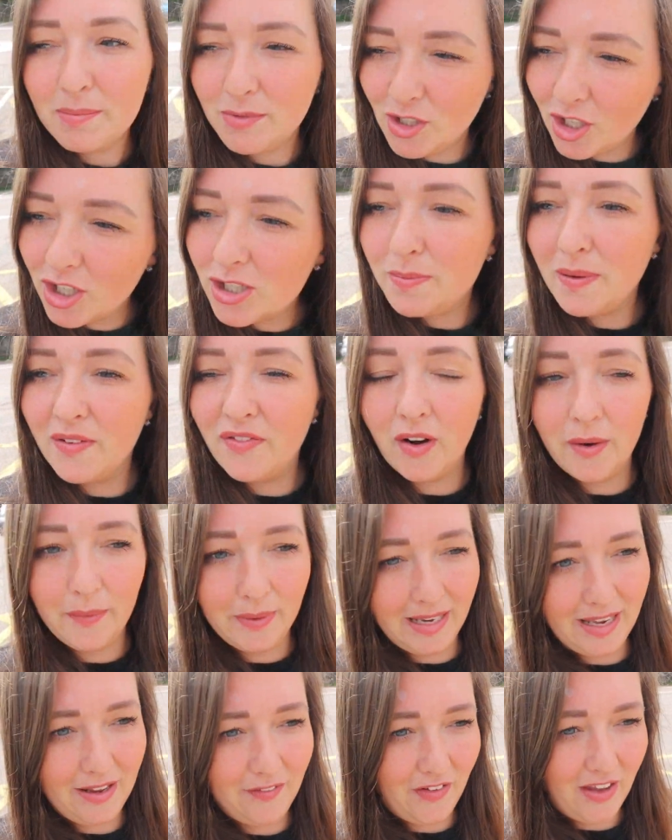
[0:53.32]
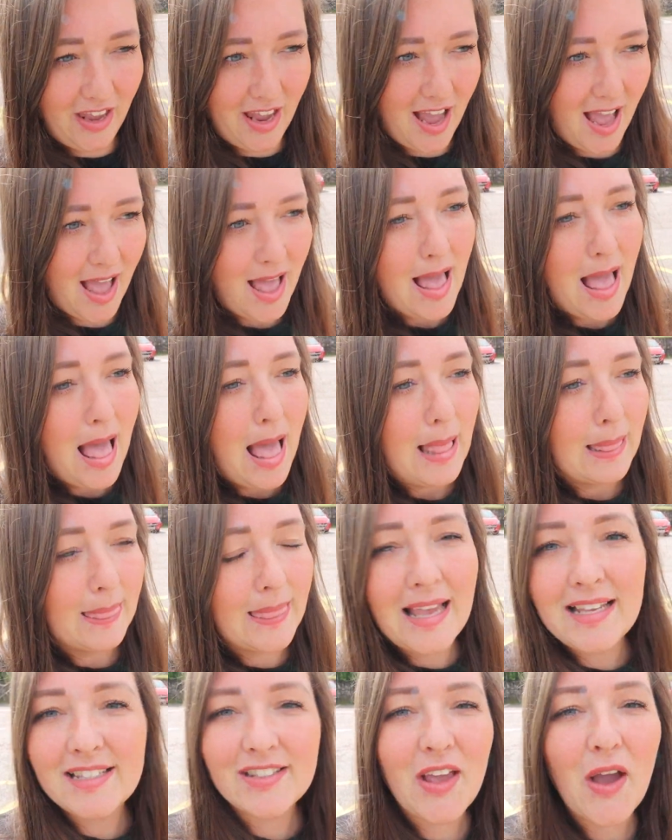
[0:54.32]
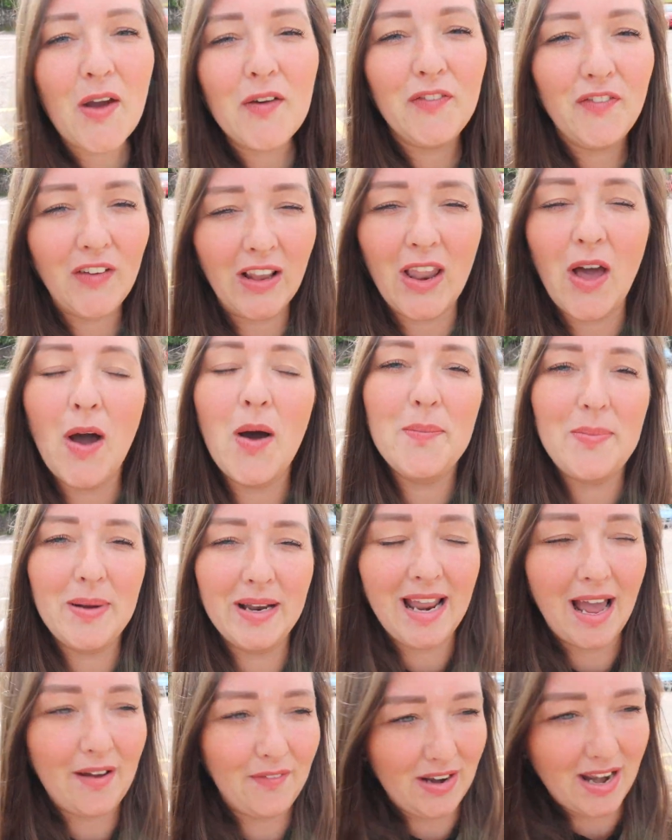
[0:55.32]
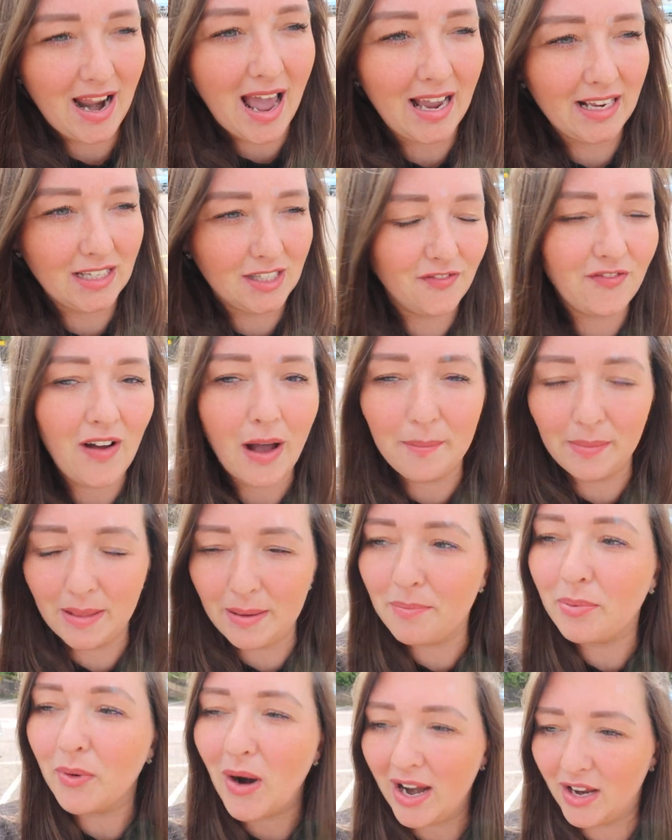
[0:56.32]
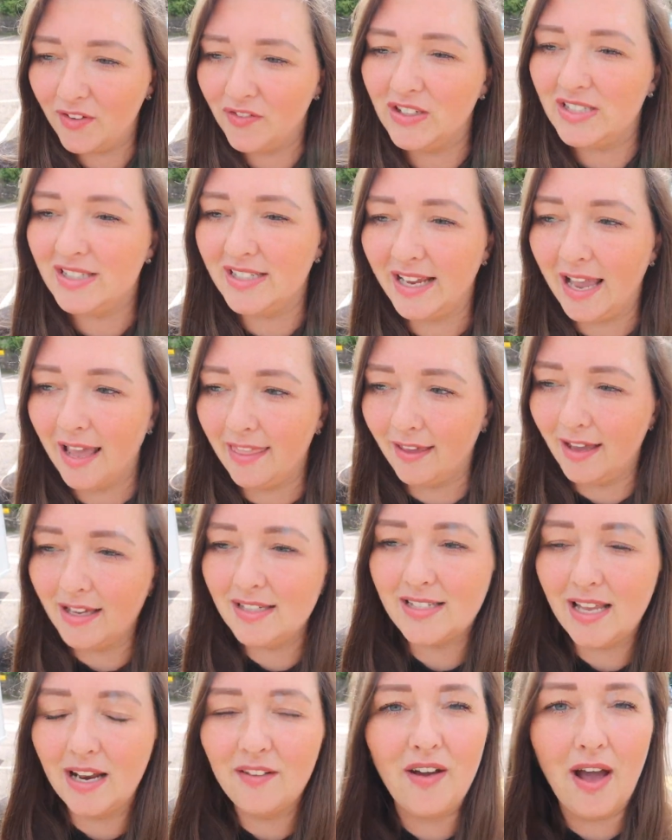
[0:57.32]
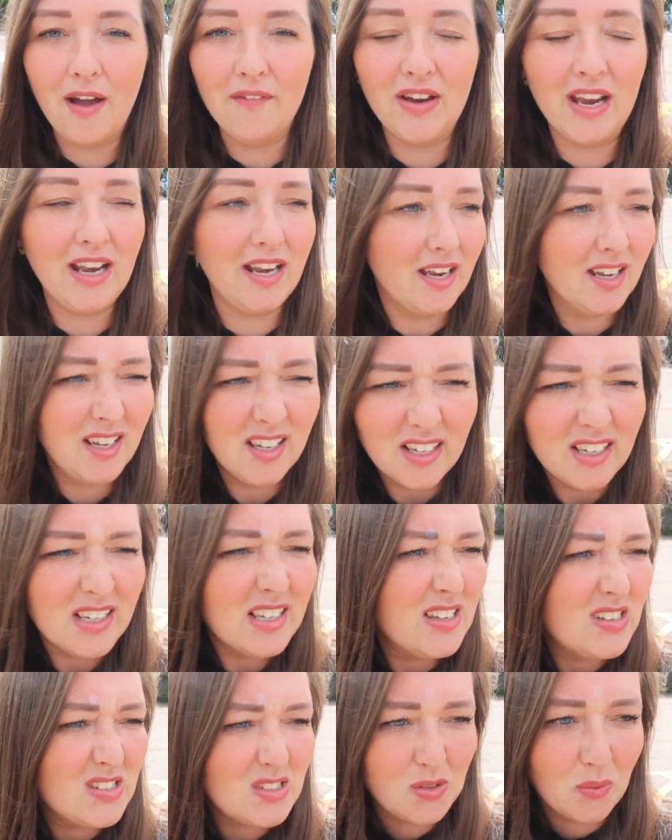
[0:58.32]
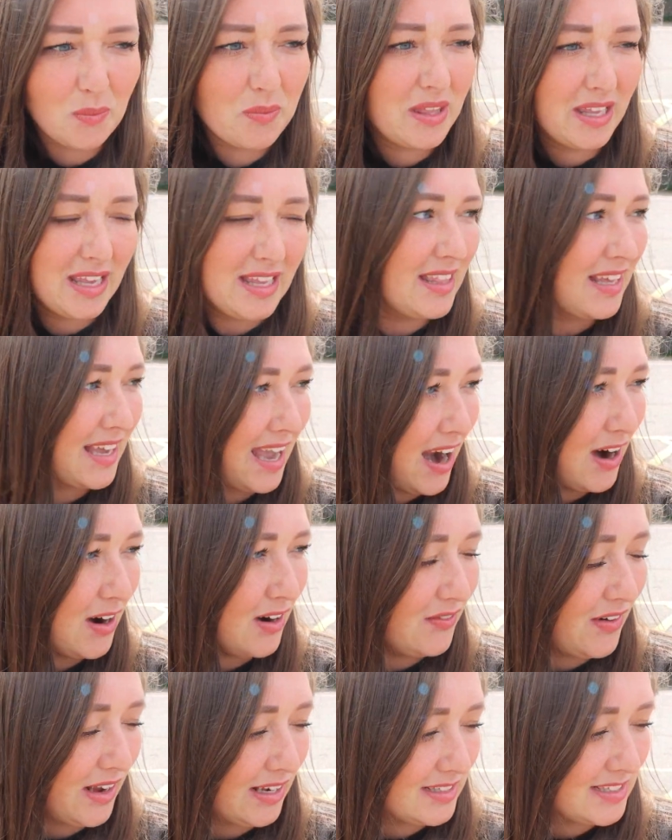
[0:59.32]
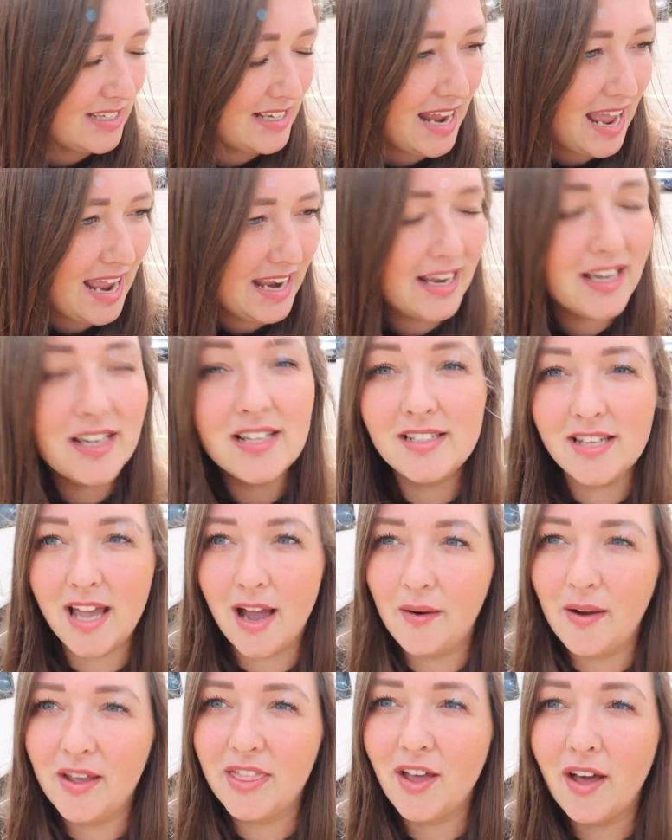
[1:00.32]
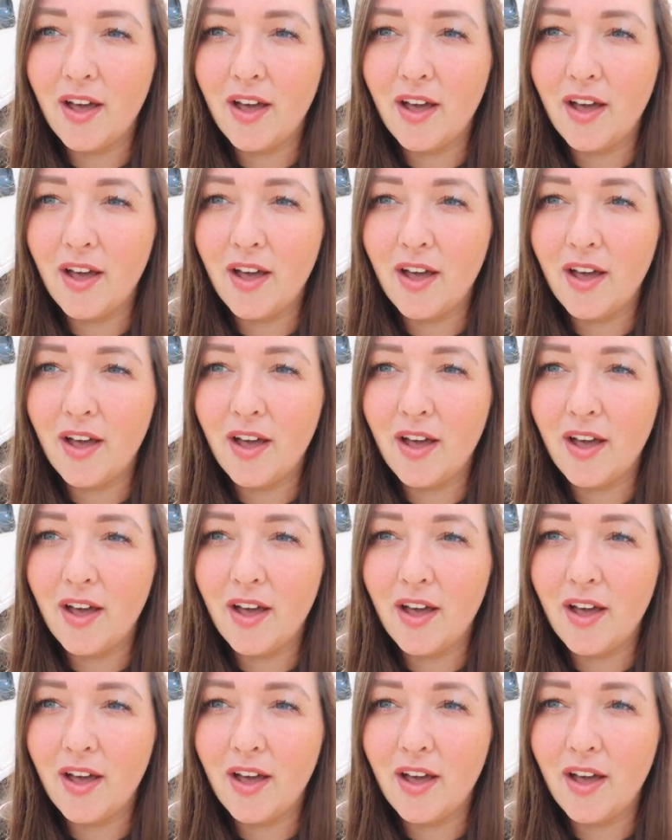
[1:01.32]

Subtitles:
just before we leave here, let's go fill up and have a nice family breakfast together instead of having something in the caravan today. So I